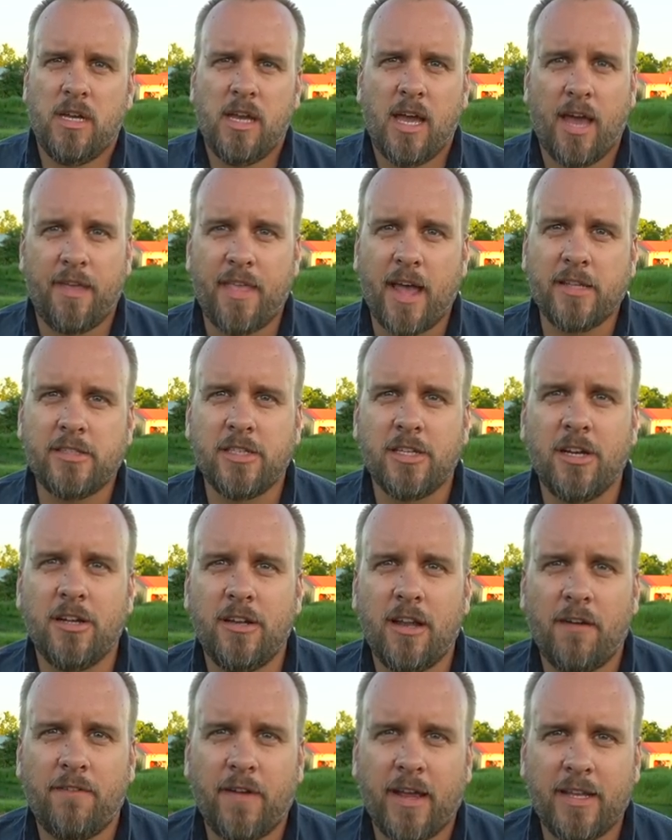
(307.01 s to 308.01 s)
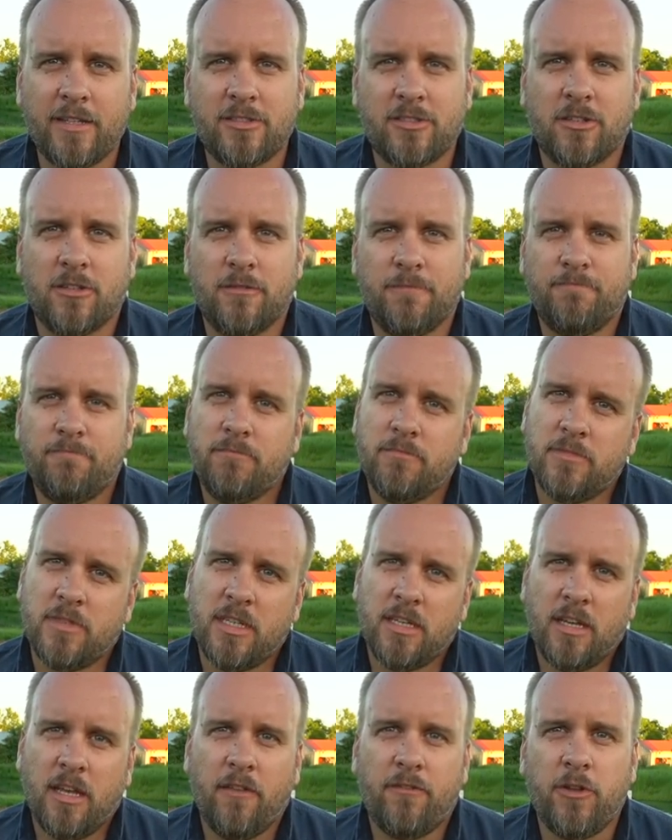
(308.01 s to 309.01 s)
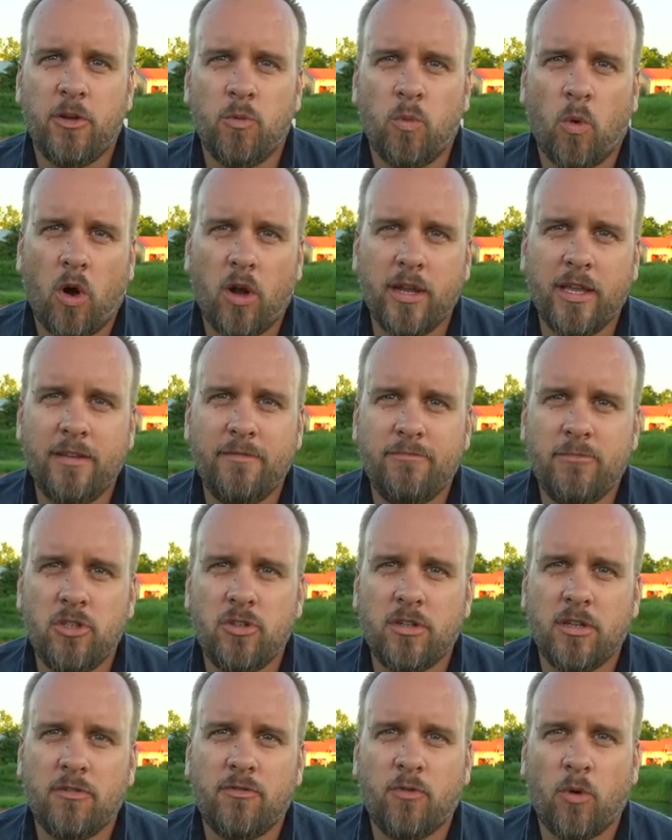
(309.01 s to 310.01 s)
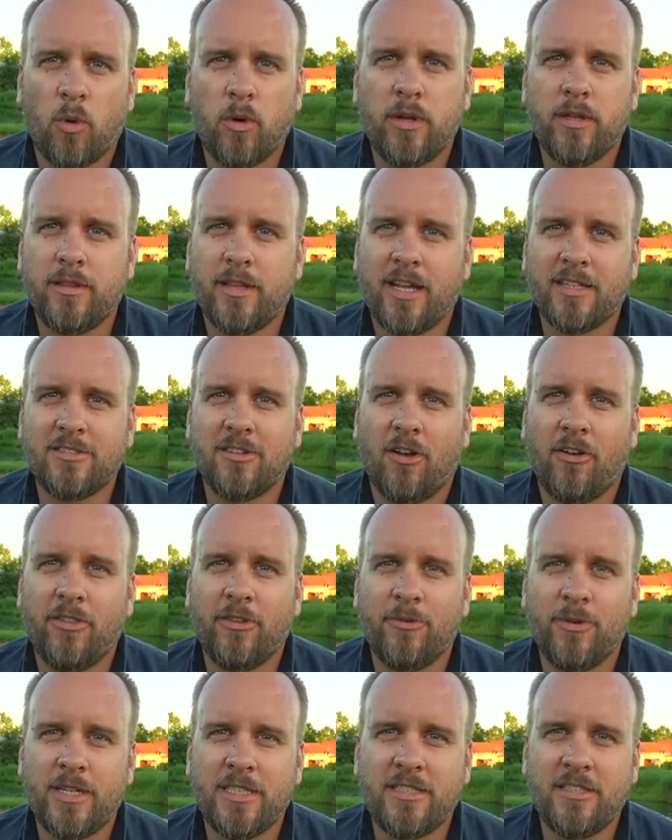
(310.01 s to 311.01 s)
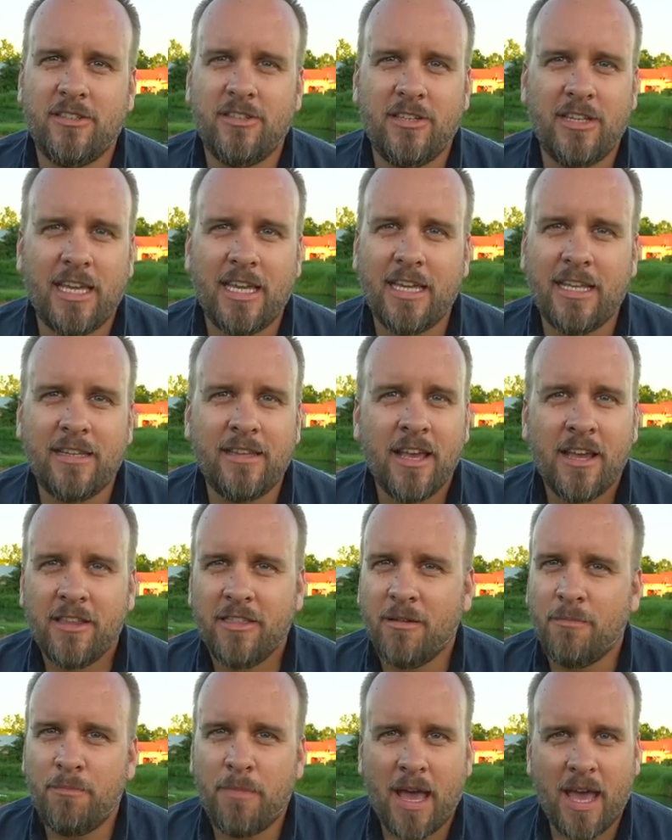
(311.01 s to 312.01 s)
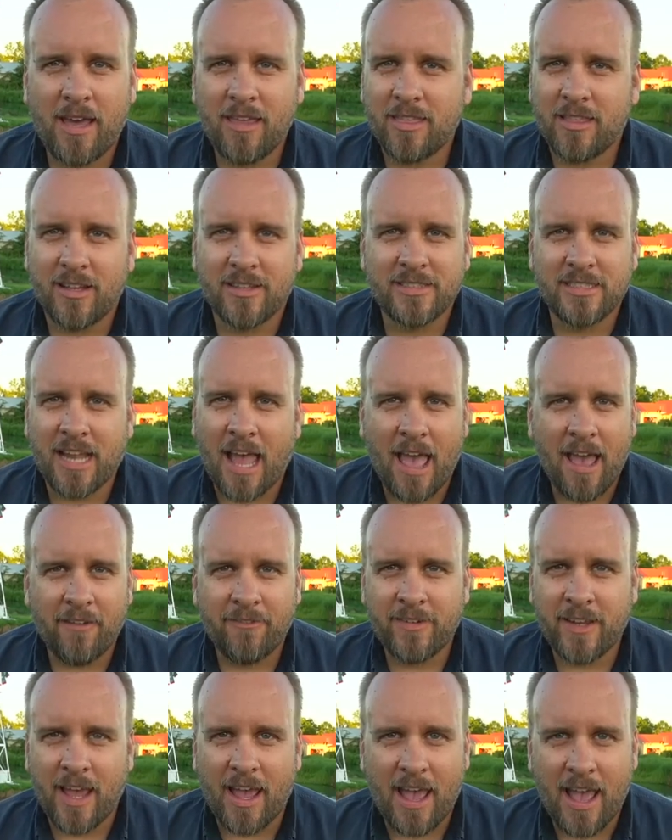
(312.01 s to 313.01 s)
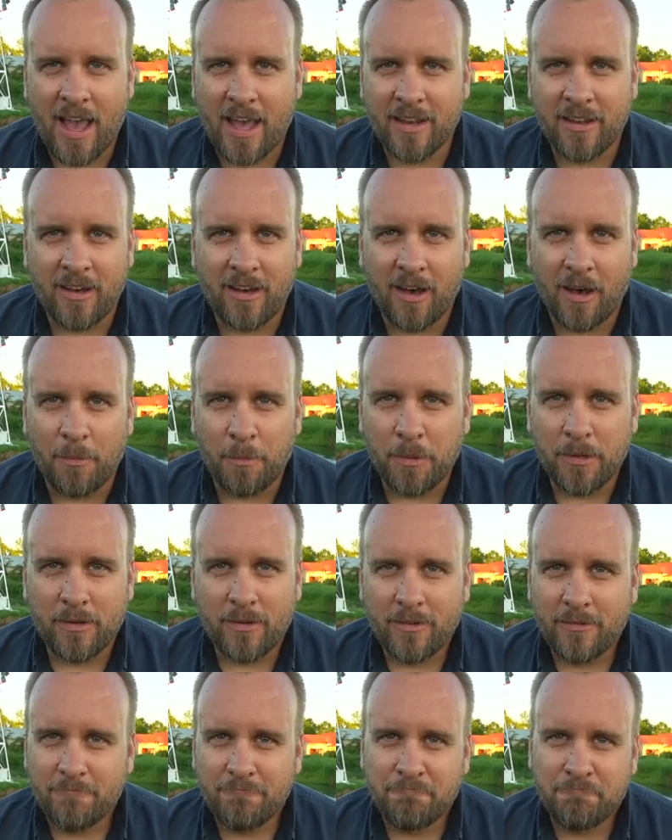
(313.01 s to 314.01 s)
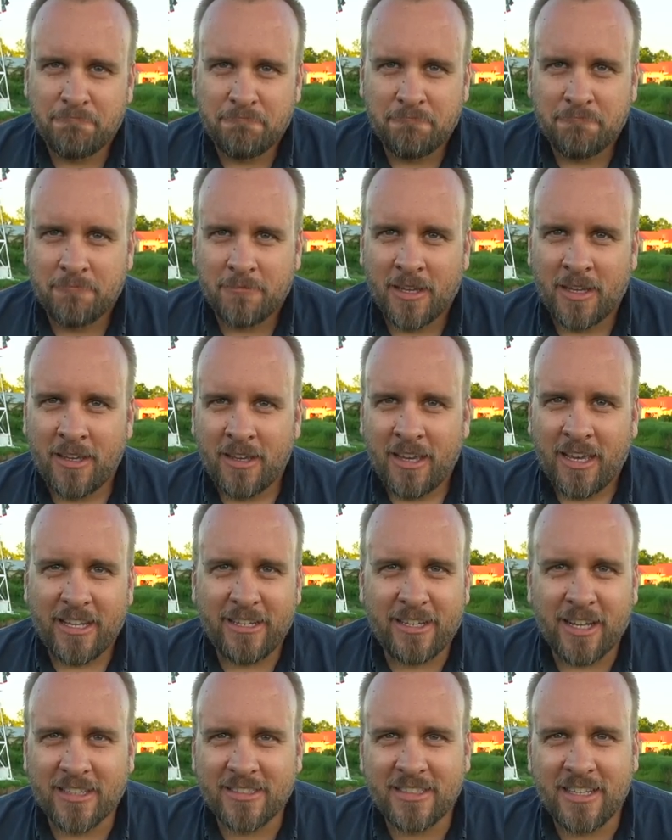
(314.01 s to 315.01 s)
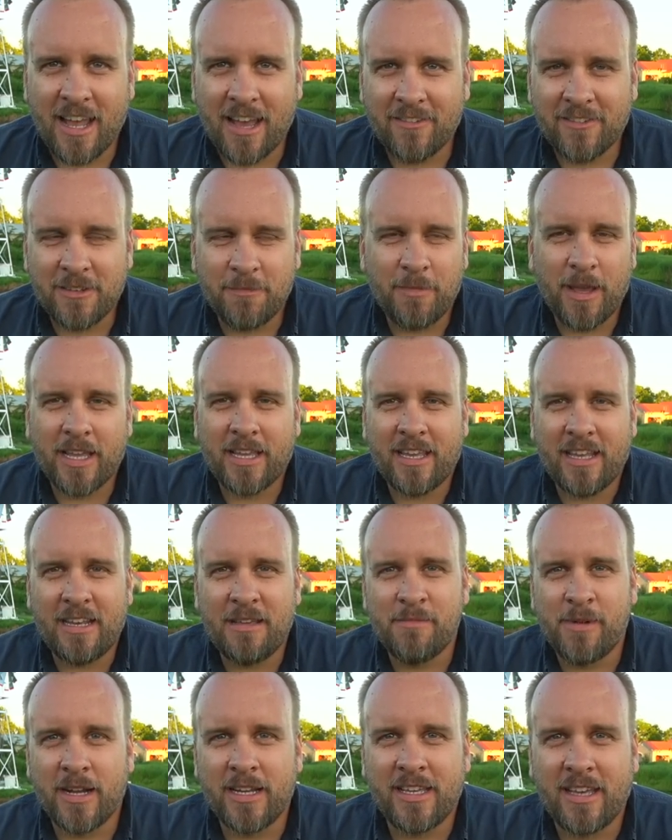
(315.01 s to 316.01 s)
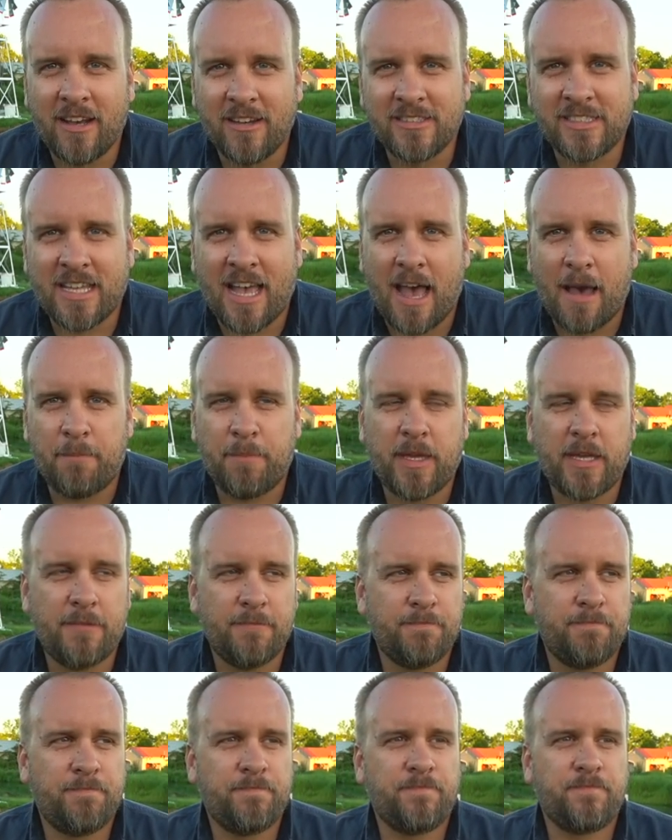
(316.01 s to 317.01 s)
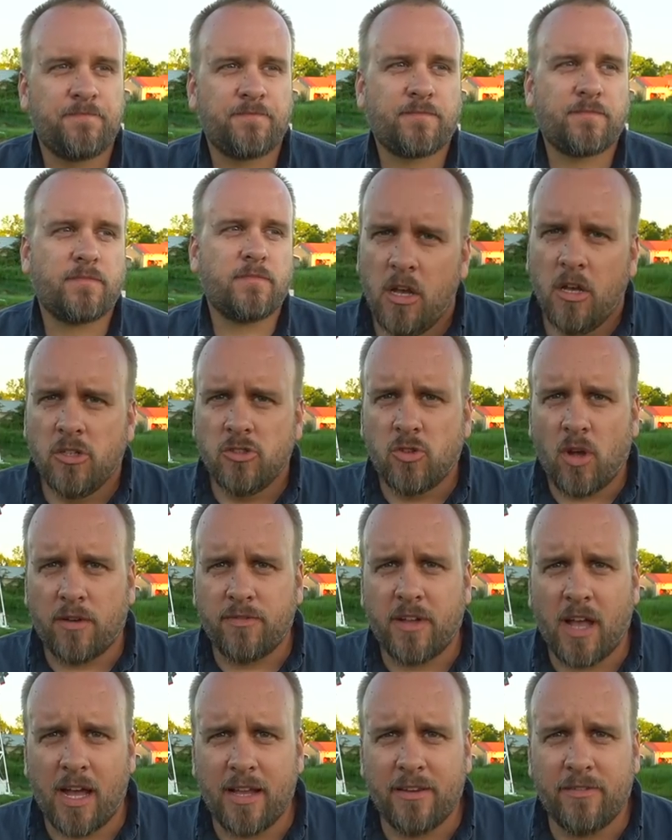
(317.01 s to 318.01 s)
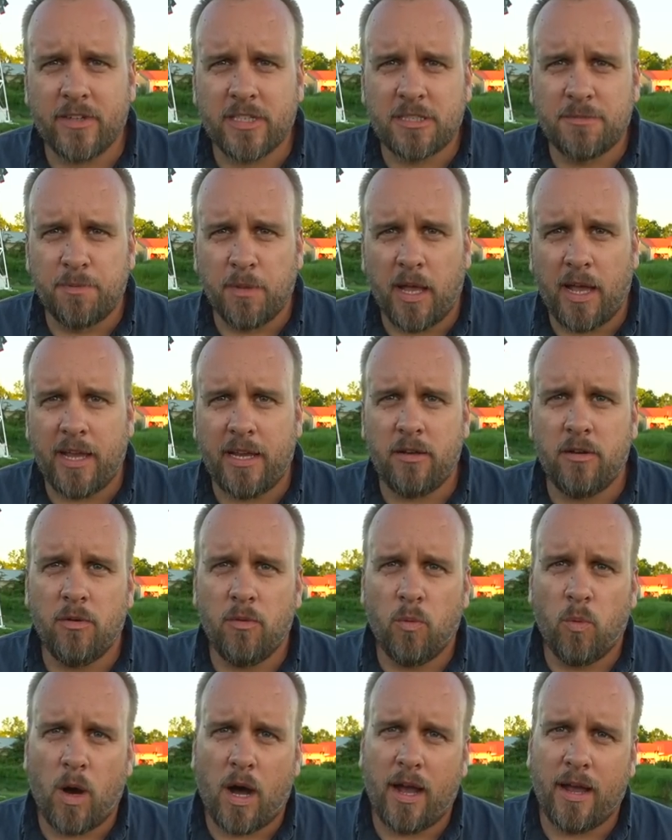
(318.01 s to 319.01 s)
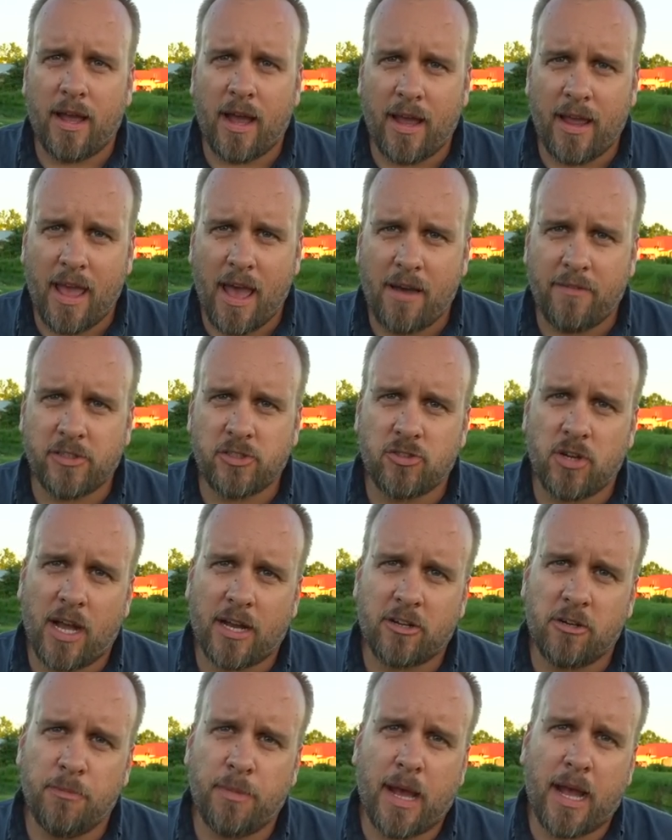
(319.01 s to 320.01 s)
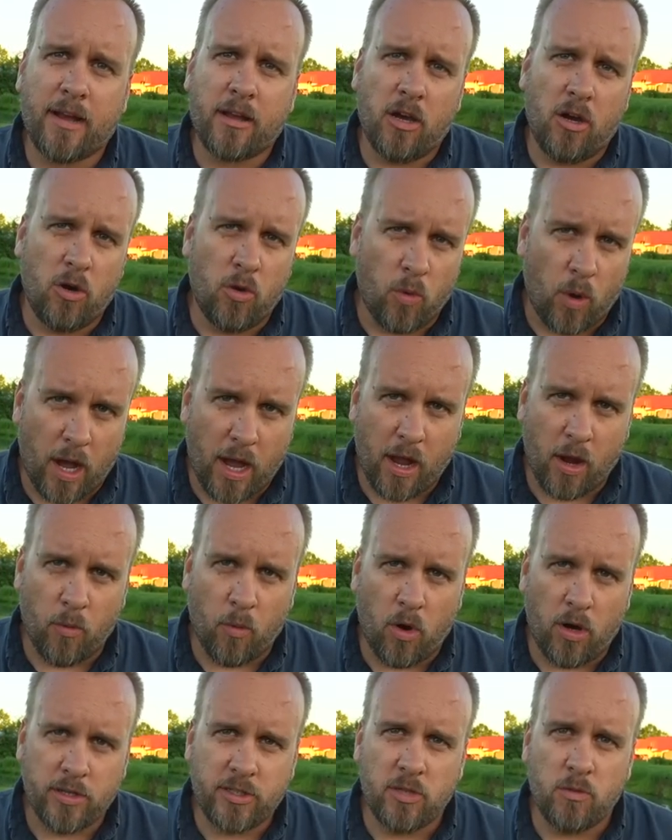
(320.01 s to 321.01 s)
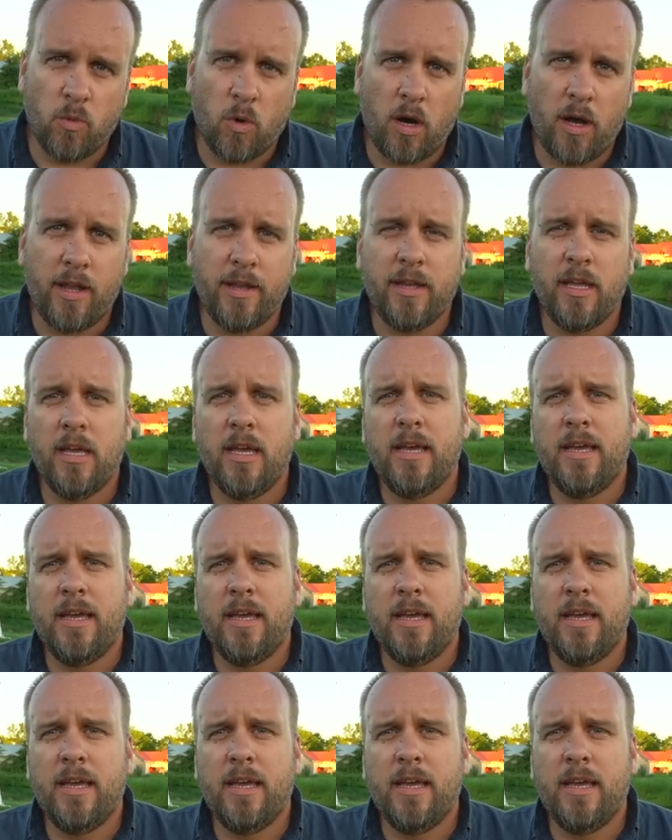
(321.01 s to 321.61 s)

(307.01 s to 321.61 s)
And that's a good enough answer. If you want it and you can afford it, that's all the reason you need. The math doesn't have to add up. It doesn't have to make anybody else happy. So I've kind of explained why I have a tractor backhoe, why I wanted one,